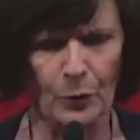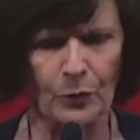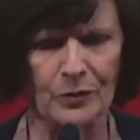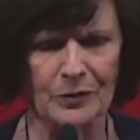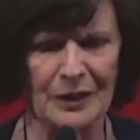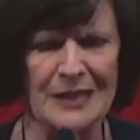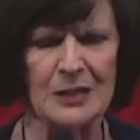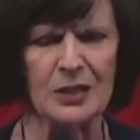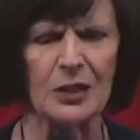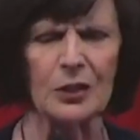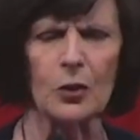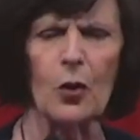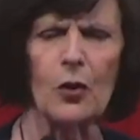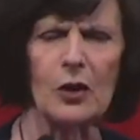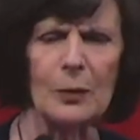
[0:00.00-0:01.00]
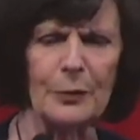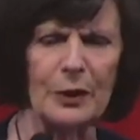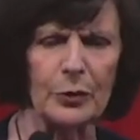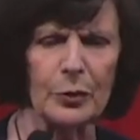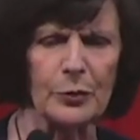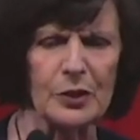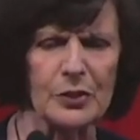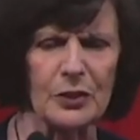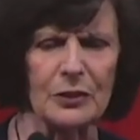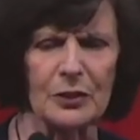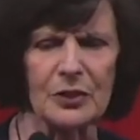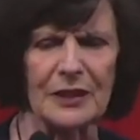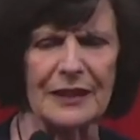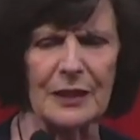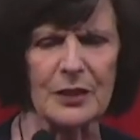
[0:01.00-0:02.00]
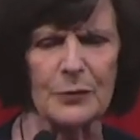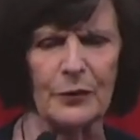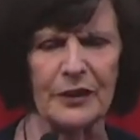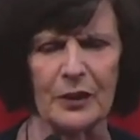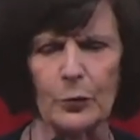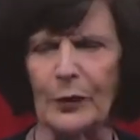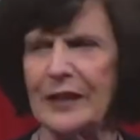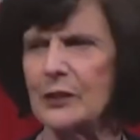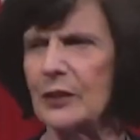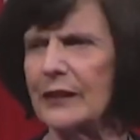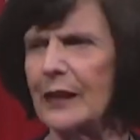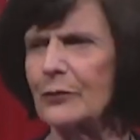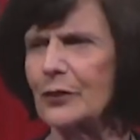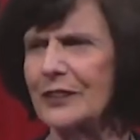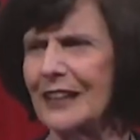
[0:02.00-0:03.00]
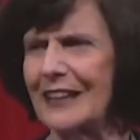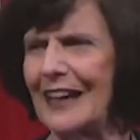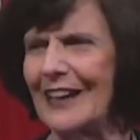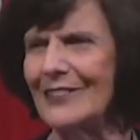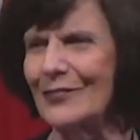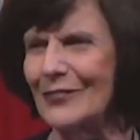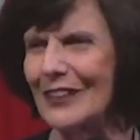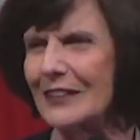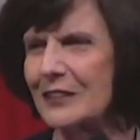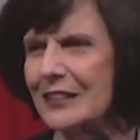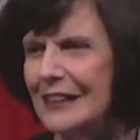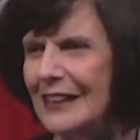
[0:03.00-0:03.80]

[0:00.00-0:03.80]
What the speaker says: he's going to call me with the results. I asked him if he could wait till after the conference.